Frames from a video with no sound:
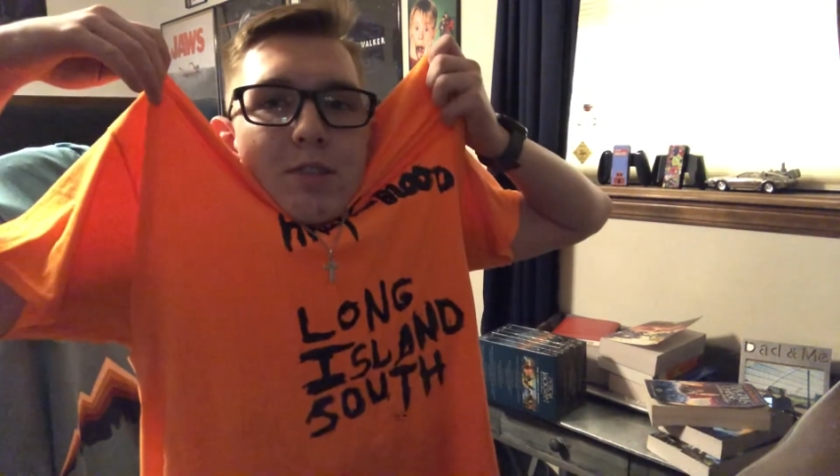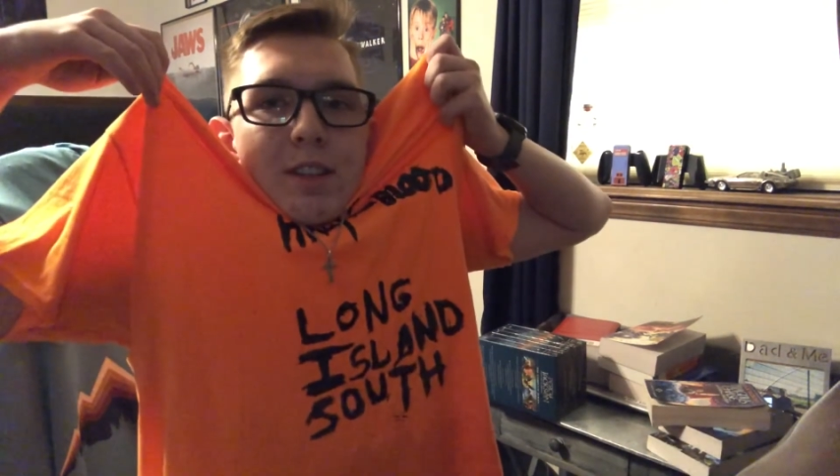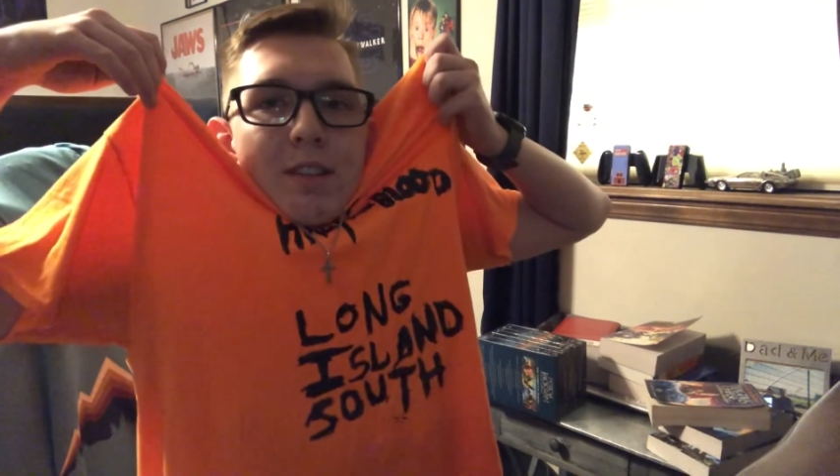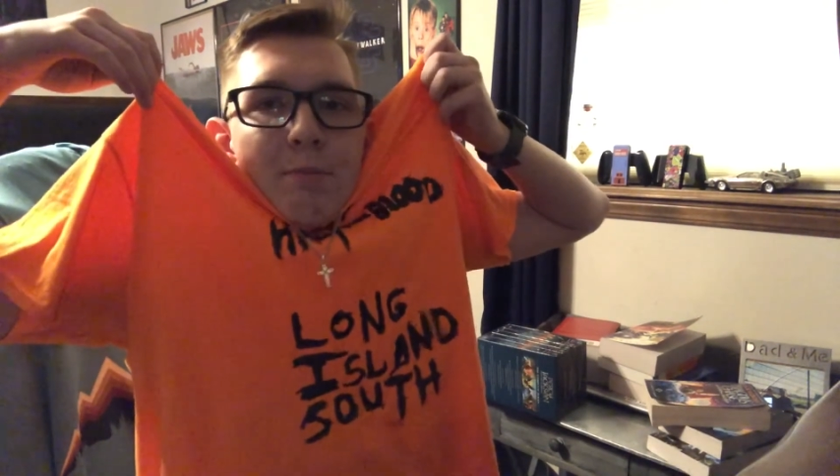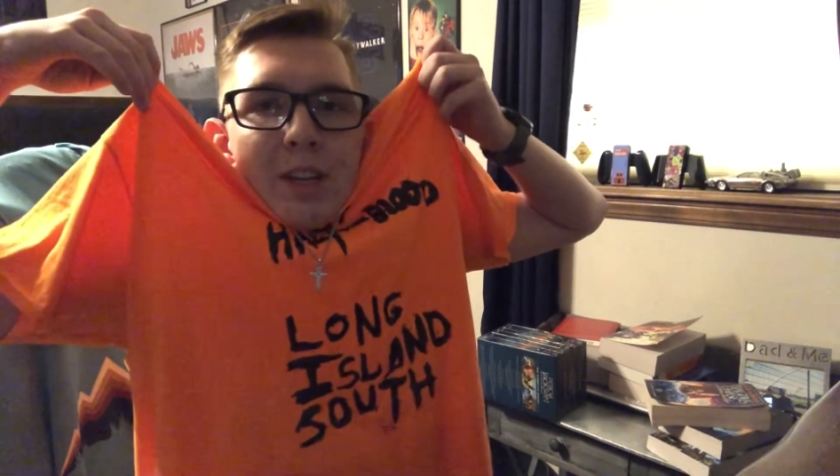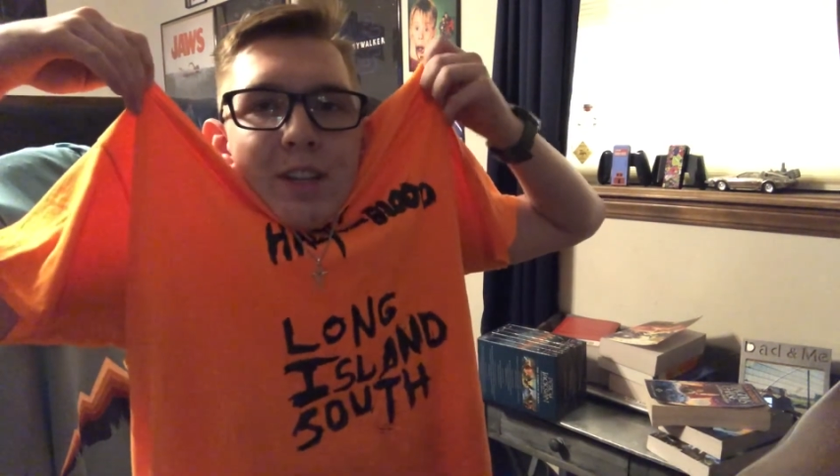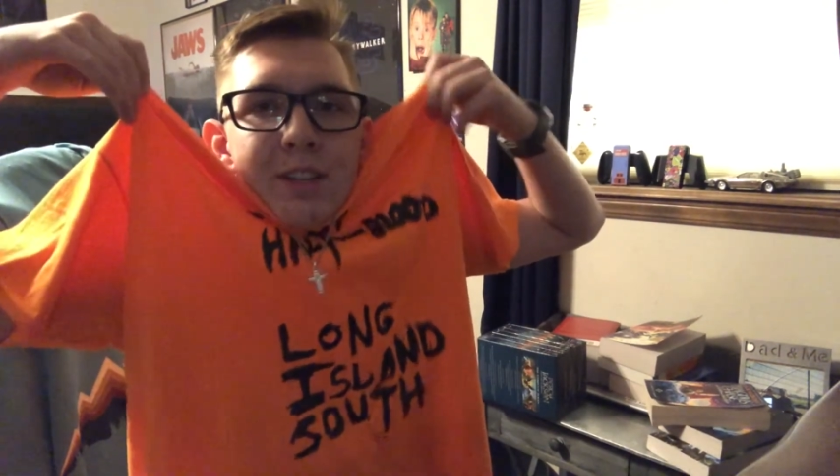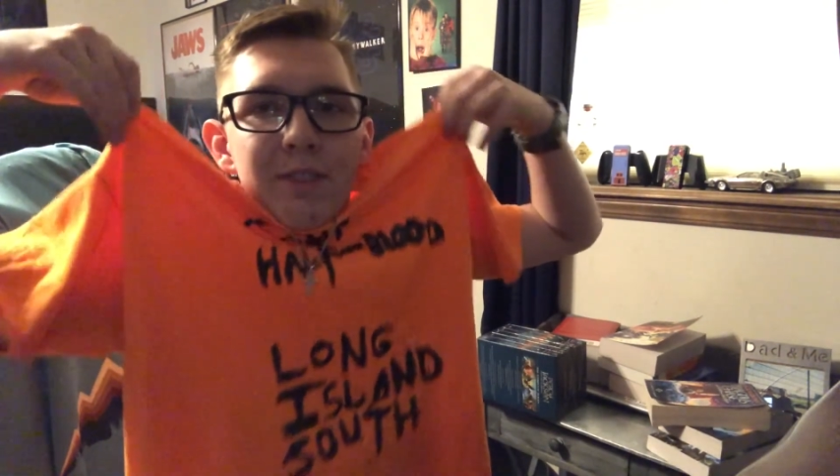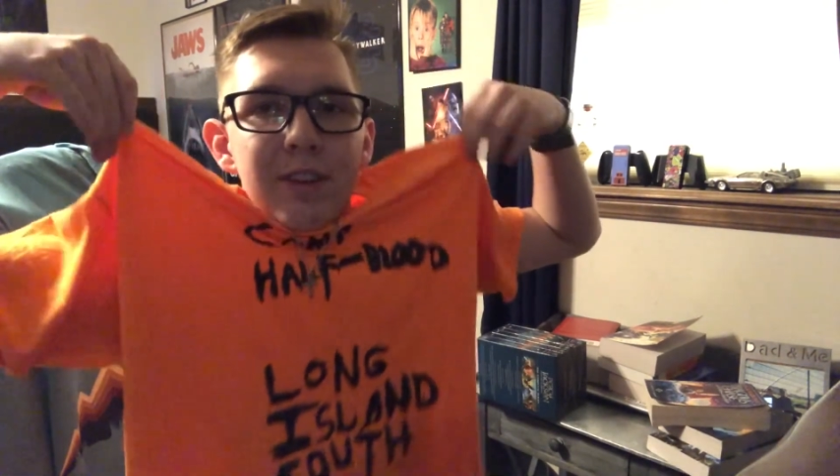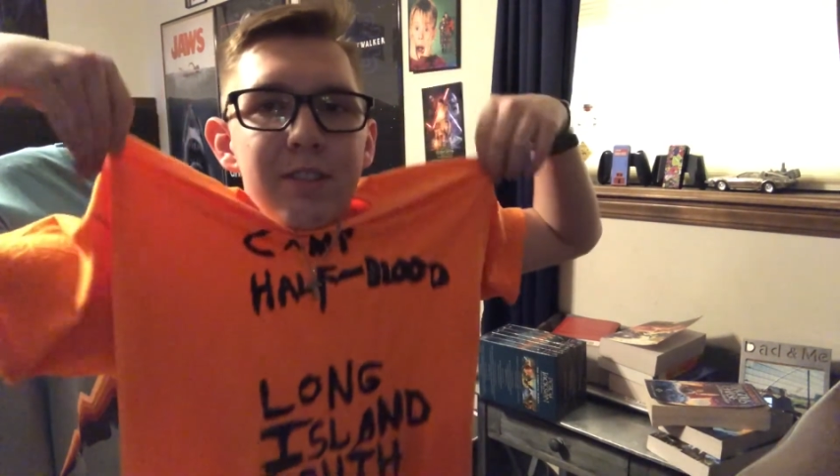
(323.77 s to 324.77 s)
Monday's
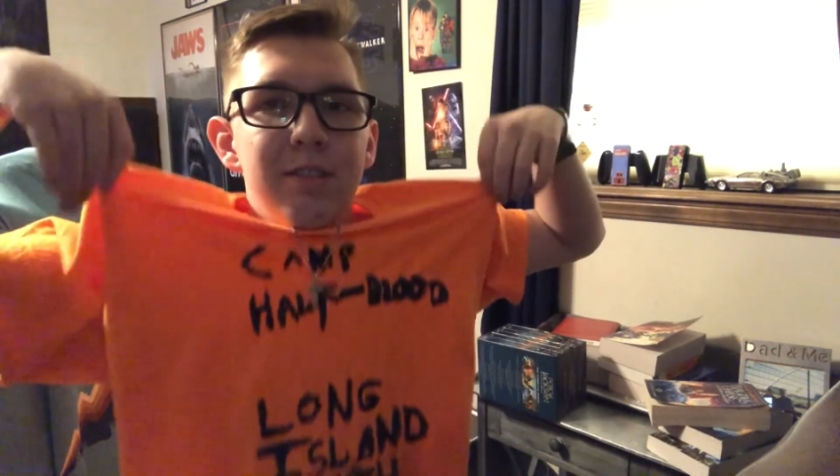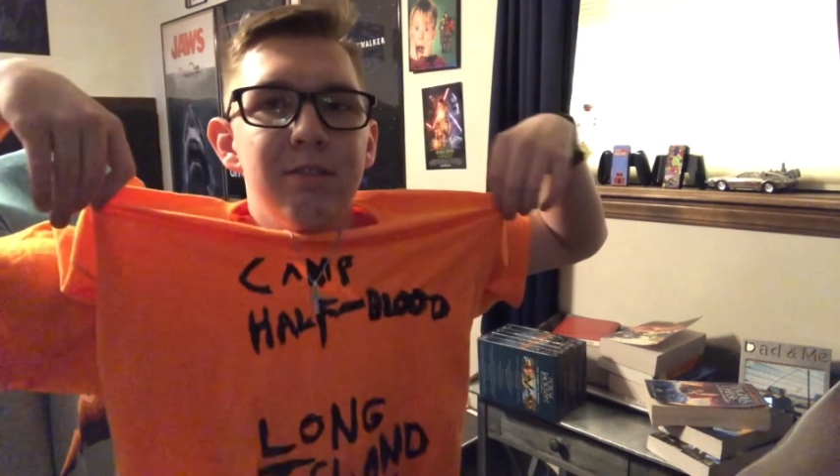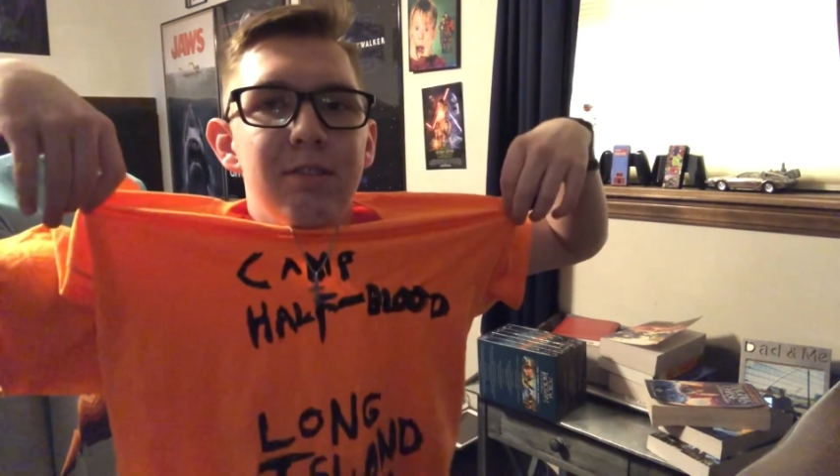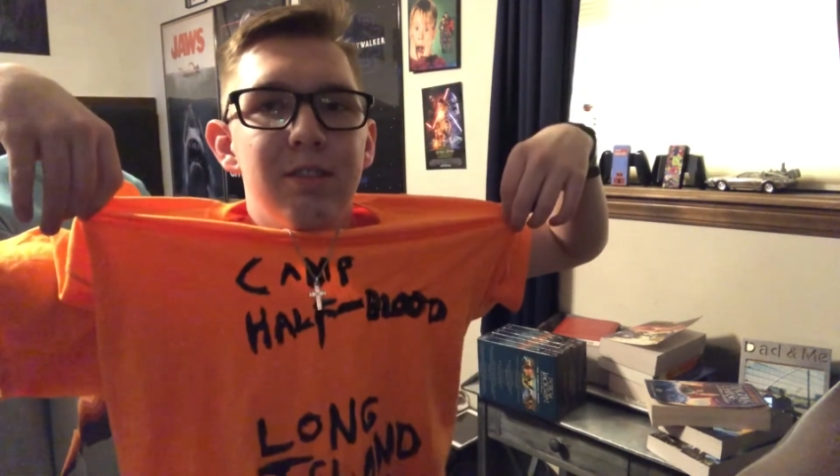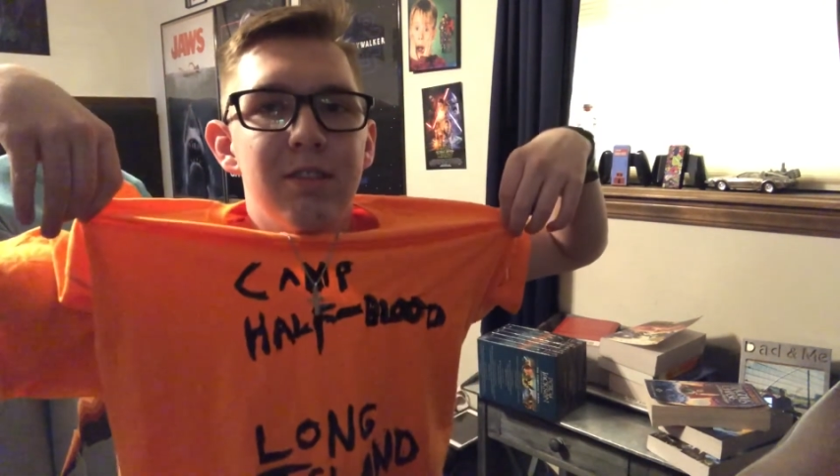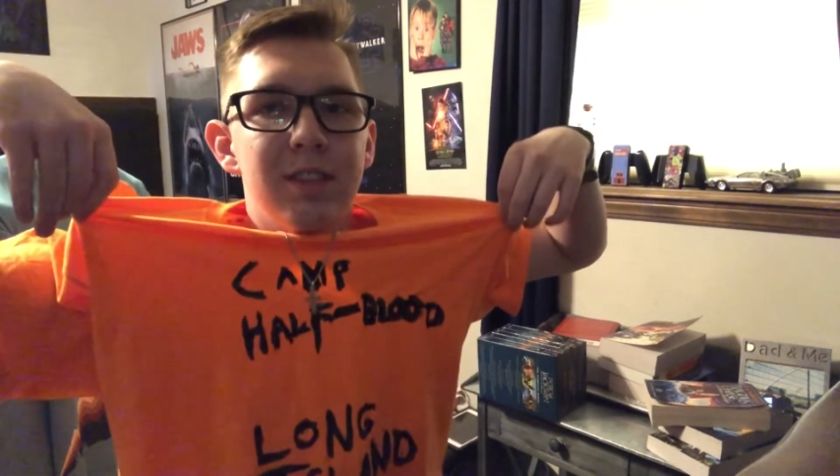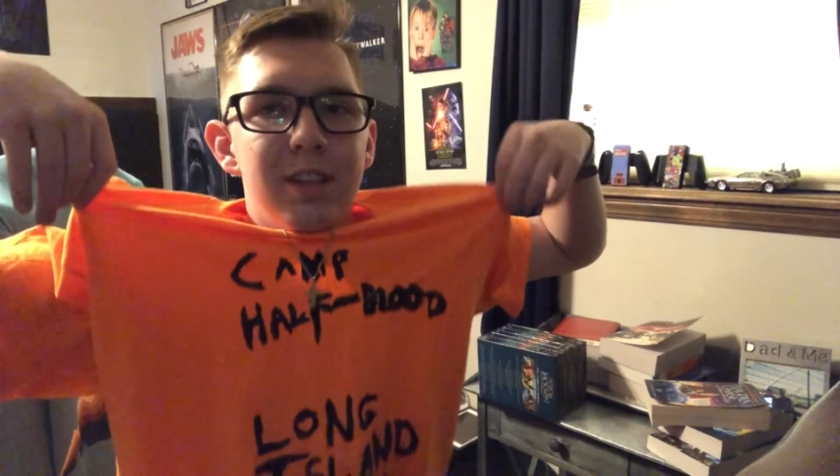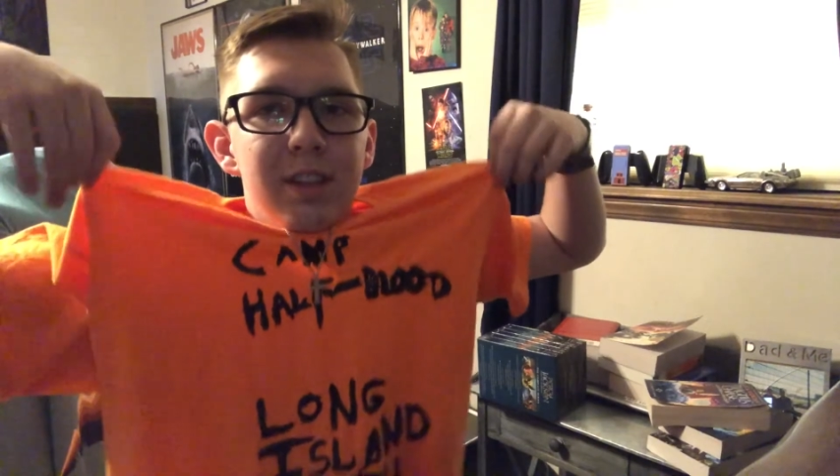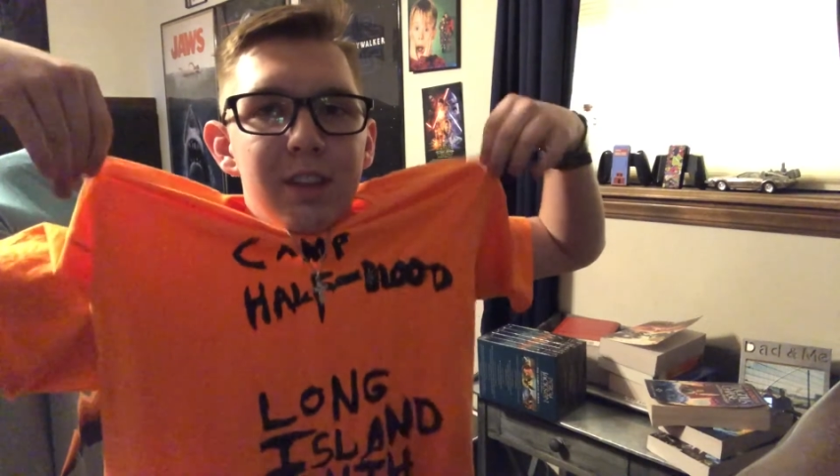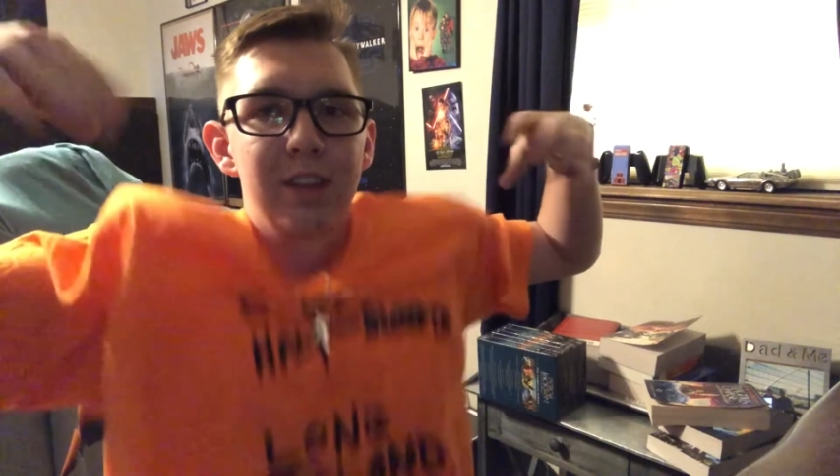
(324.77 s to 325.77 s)
video, you
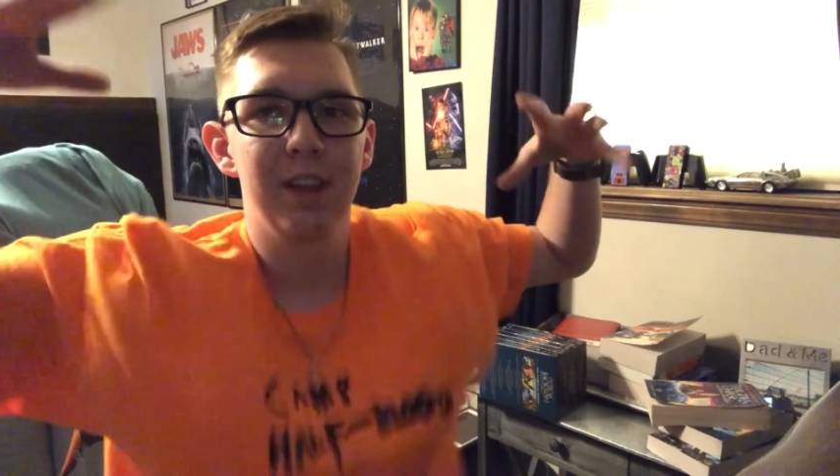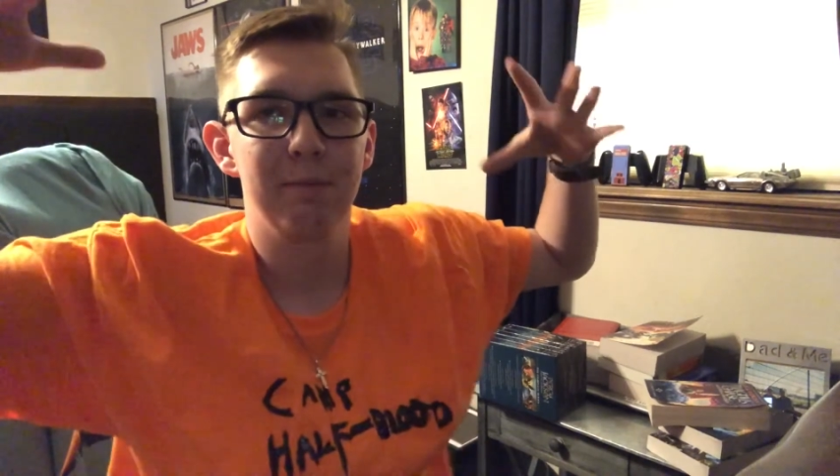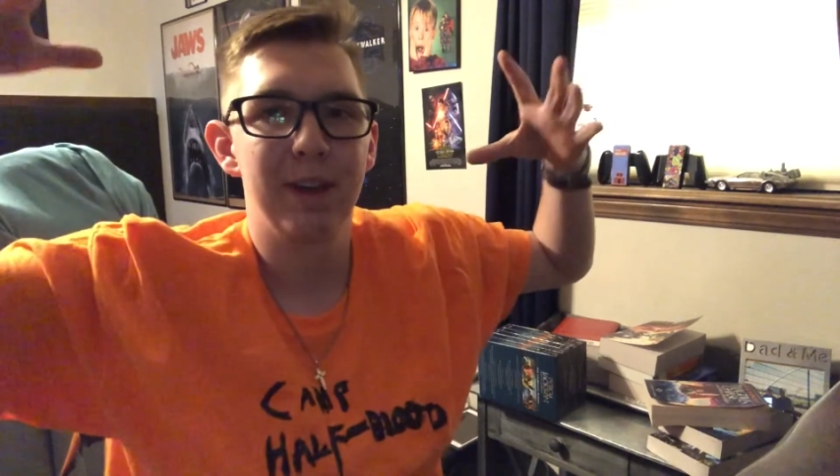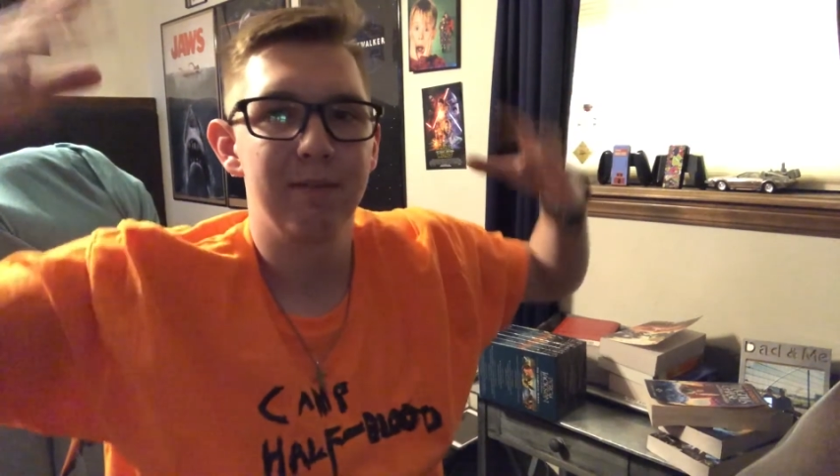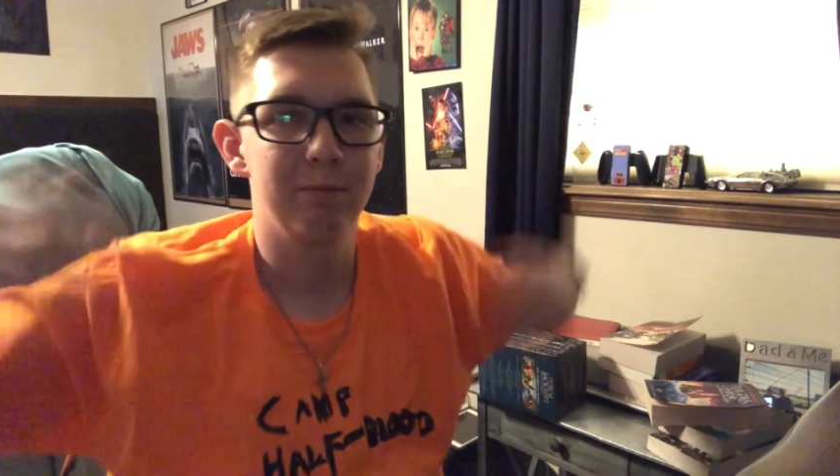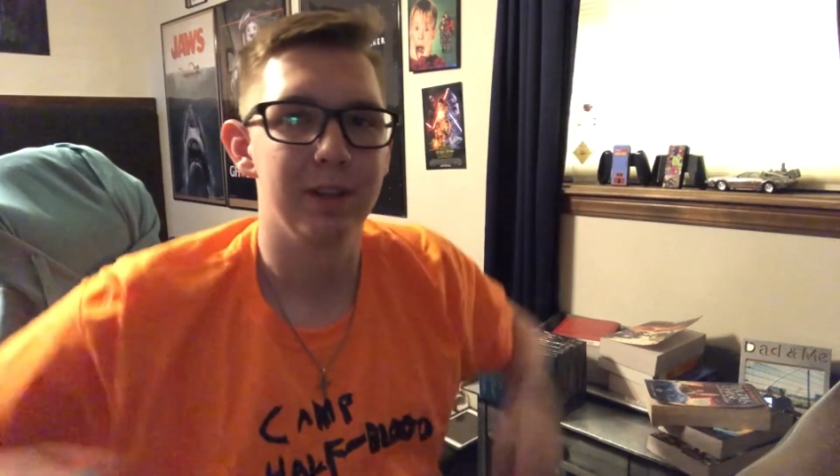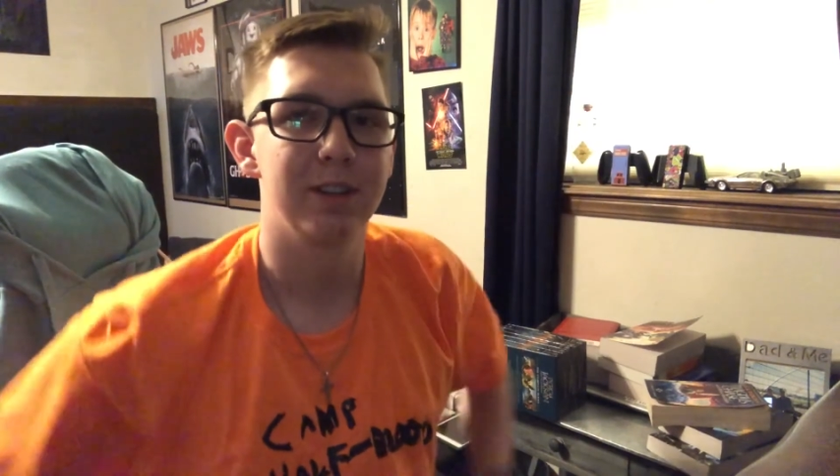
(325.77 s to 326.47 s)
see the Camp Half-Blood